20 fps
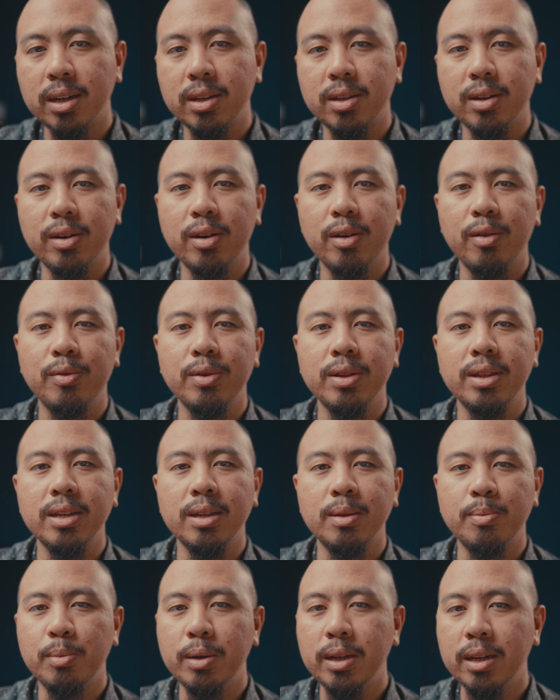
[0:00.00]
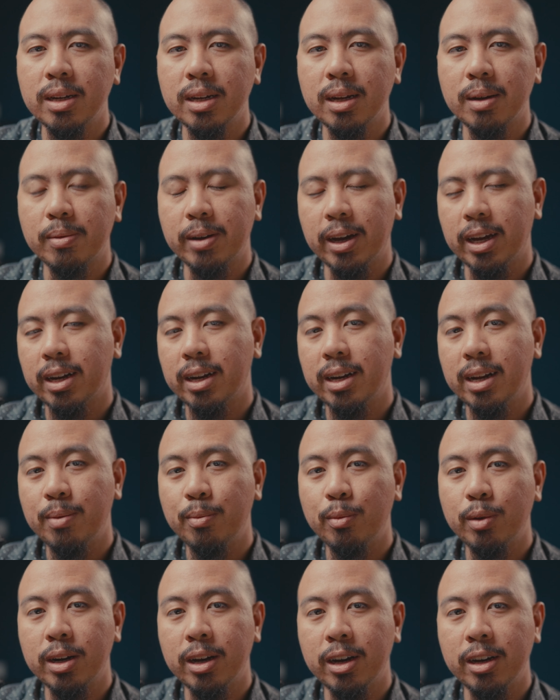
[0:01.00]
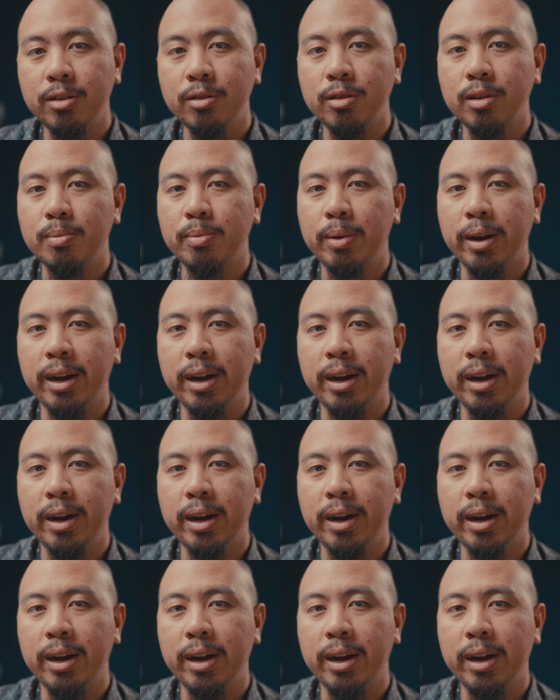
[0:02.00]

I started off with this beaten up Canon M100